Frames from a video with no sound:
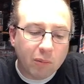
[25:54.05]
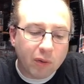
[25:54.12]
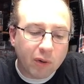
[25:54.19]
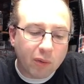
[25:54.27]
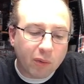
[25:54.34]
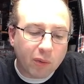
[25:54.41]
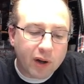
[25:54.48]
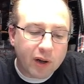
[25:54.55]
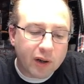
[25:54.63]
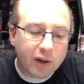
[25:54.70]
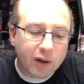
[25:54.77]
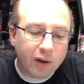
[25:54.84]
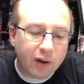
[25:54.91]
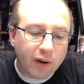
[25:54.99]
Right
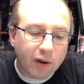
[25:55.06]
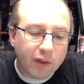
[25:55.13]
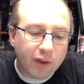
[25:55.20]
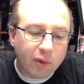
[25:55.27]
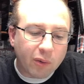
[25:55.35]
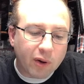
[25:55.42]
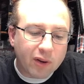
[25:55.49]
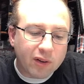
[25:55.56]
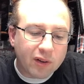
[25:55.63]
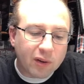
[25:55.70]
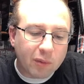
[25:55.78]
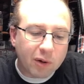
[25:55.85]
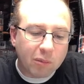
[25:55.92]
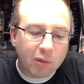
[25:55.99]
in there. And then the rest of this
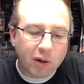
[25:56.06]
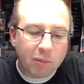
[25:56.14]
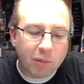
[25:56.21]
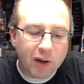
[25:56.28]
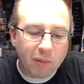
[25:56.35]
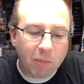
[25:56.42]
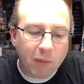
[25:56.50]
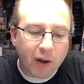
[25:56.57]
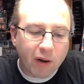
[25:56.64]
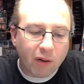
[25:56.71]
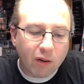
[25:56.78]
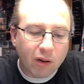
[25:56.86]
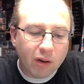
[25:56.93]
I'm going to probably paint metal.